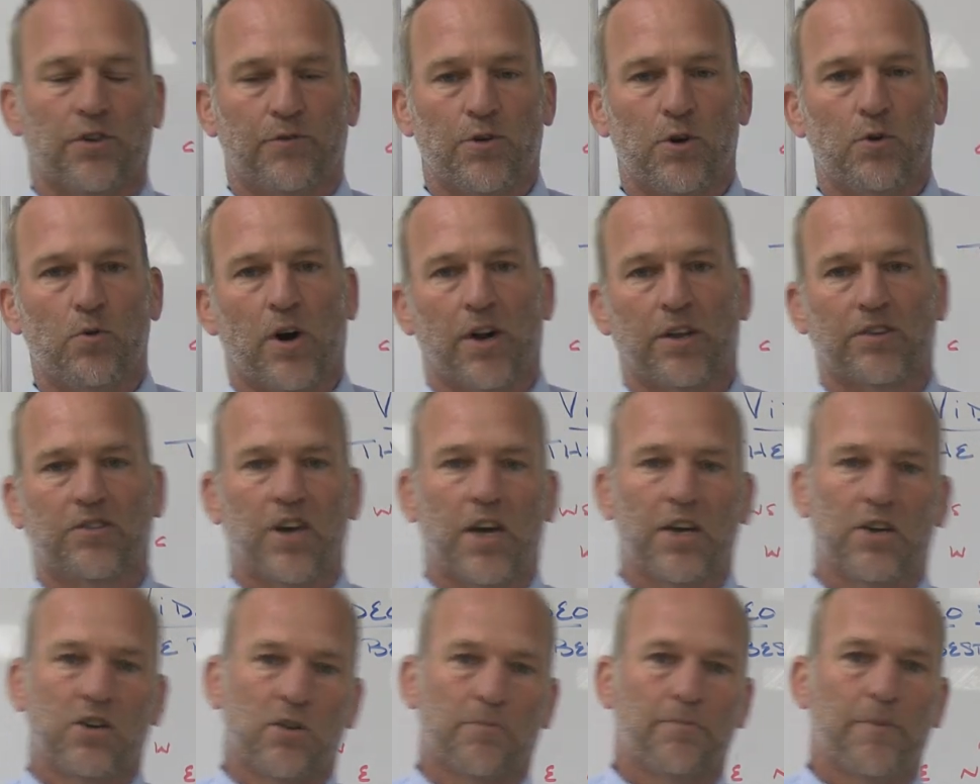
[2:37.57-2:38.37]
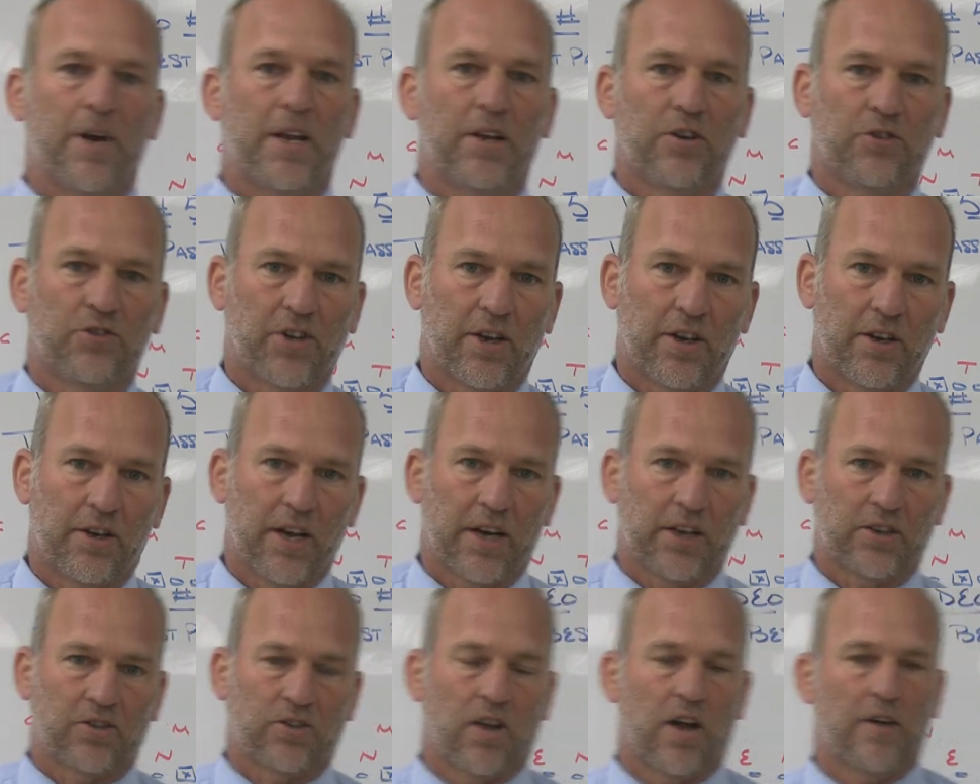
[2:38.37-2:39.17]
If you want to take your meetings to the
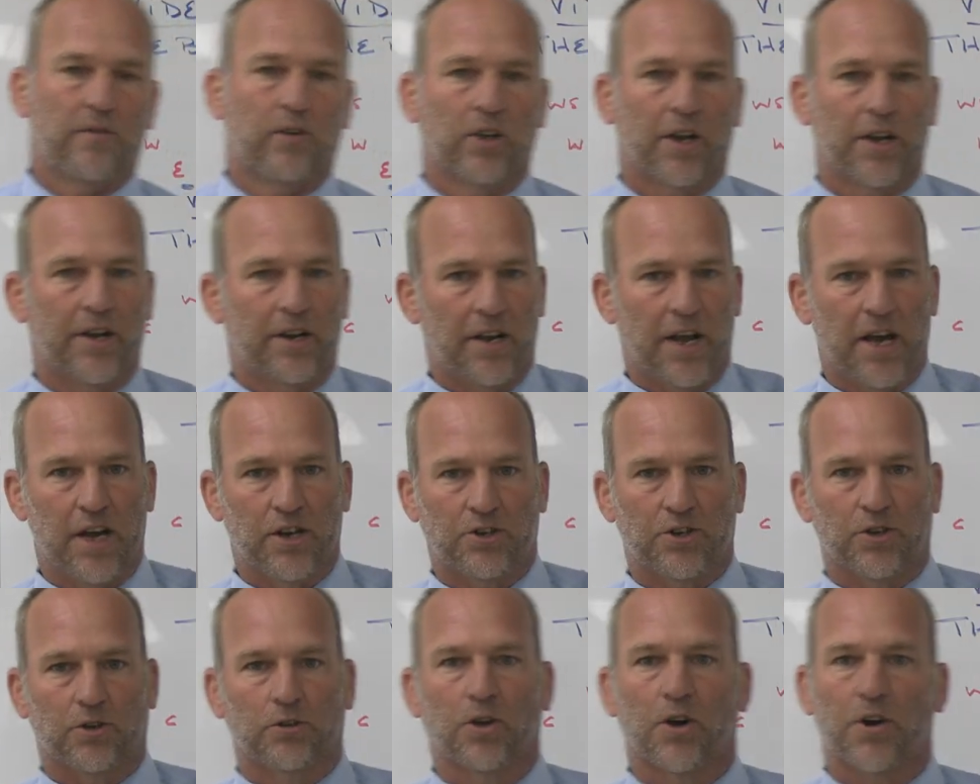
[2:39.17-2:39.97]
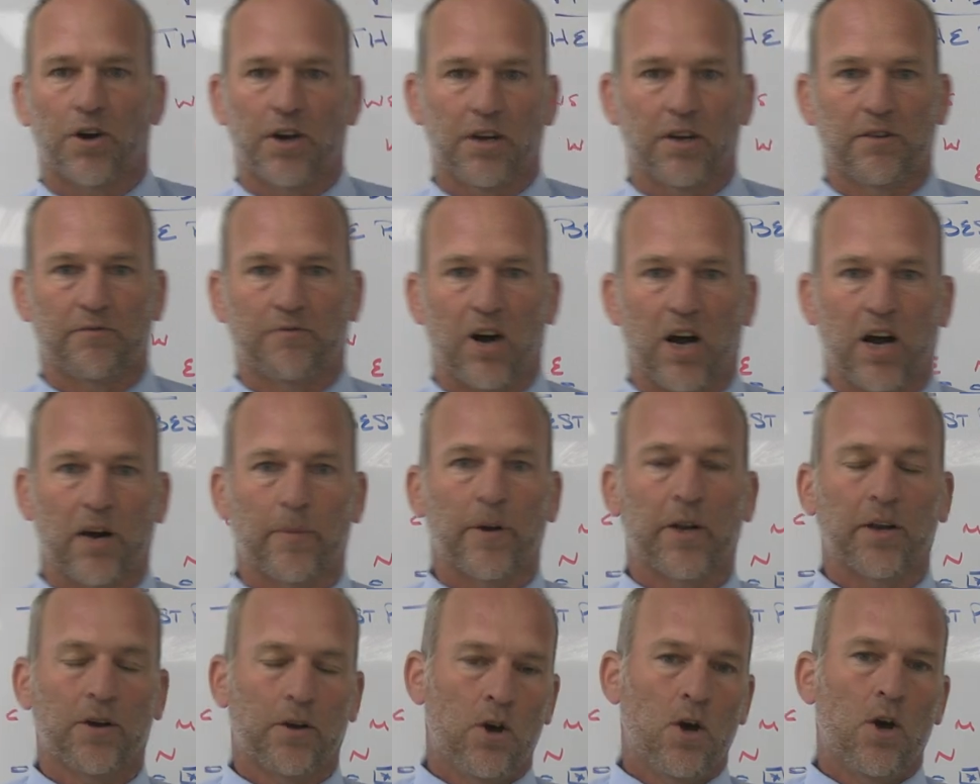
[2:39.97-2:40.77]
next level and enhance your learning
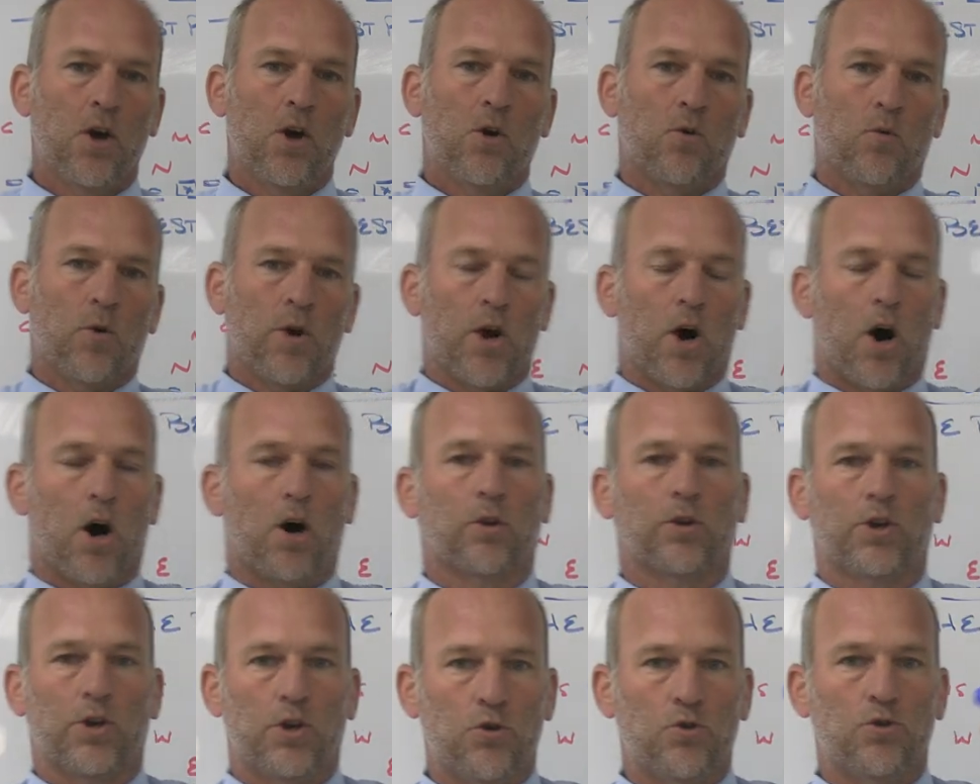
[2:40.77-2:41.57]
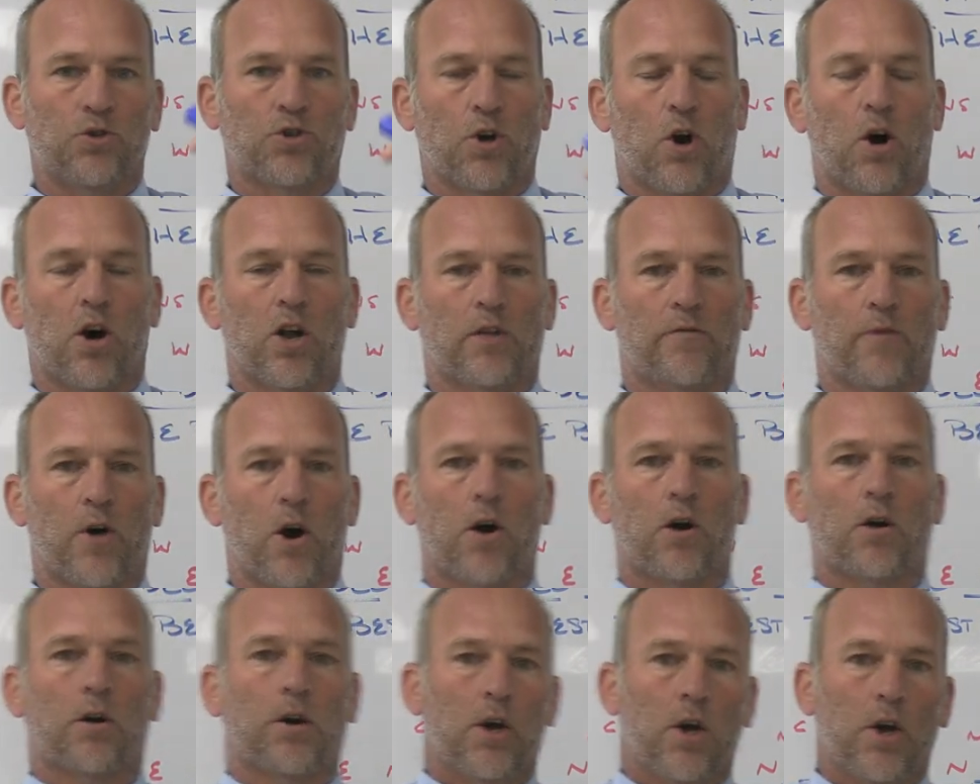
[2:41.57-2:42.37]
environment, we all use all of
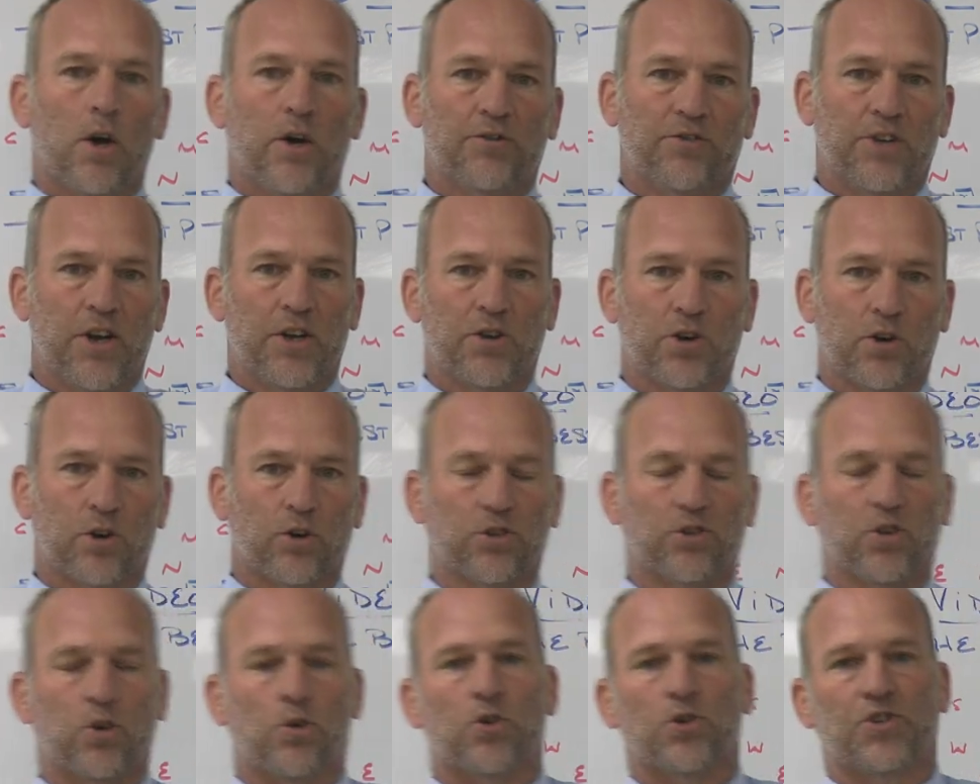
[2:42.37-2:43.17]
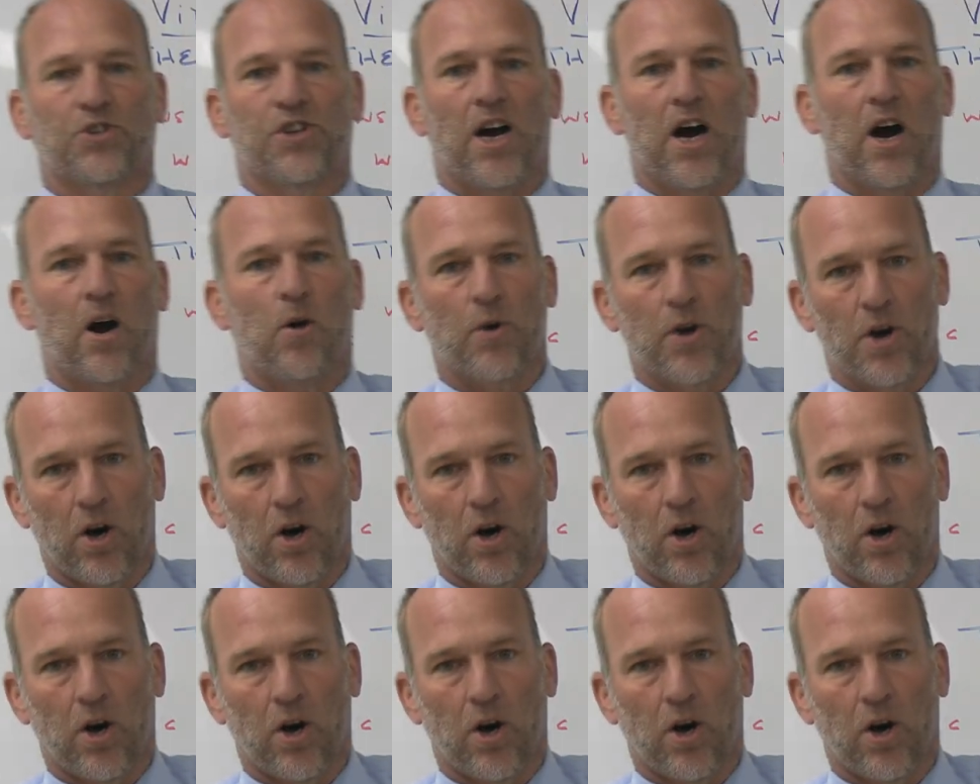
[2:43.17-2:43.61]
our digital tools now.